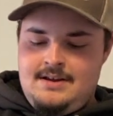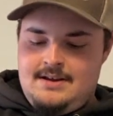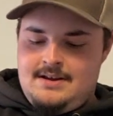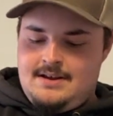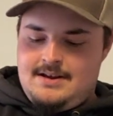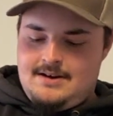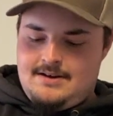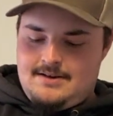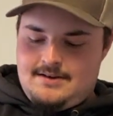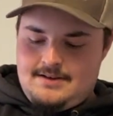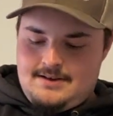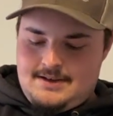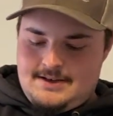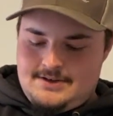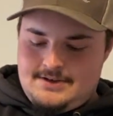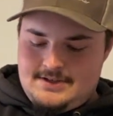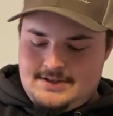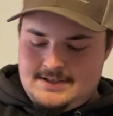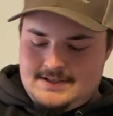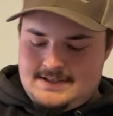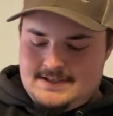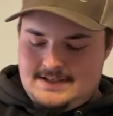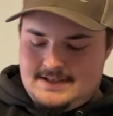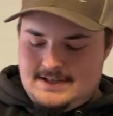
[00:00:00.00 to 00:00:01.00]
here, let's
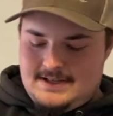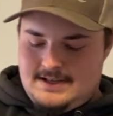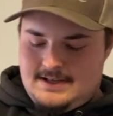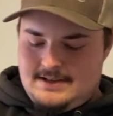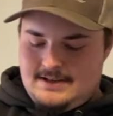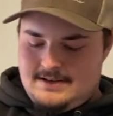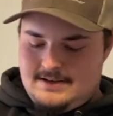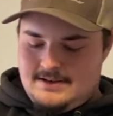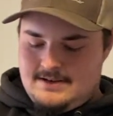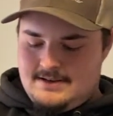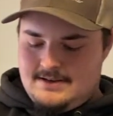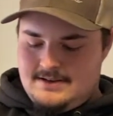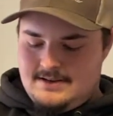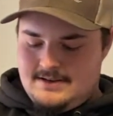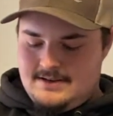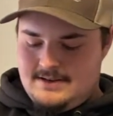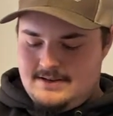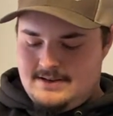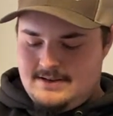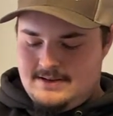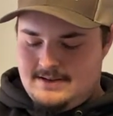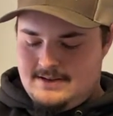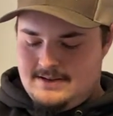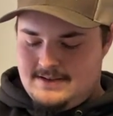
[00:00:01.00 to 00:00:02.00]
just see.
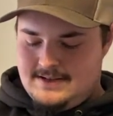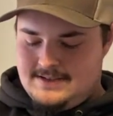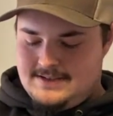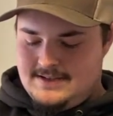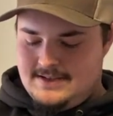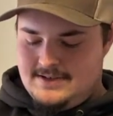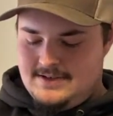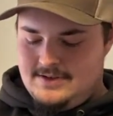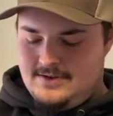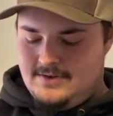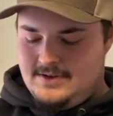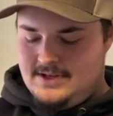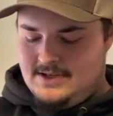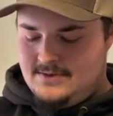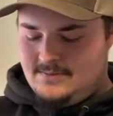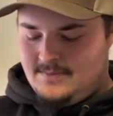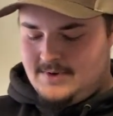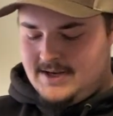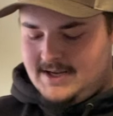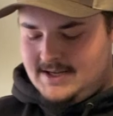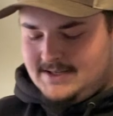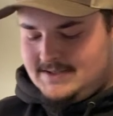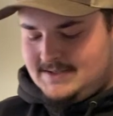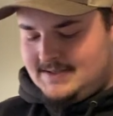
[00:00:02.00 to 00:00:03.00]
Let's undo these
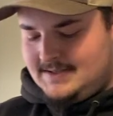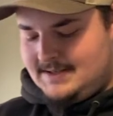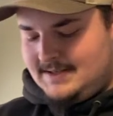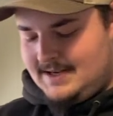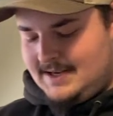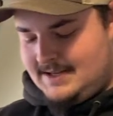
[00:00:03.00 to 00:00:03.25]
weights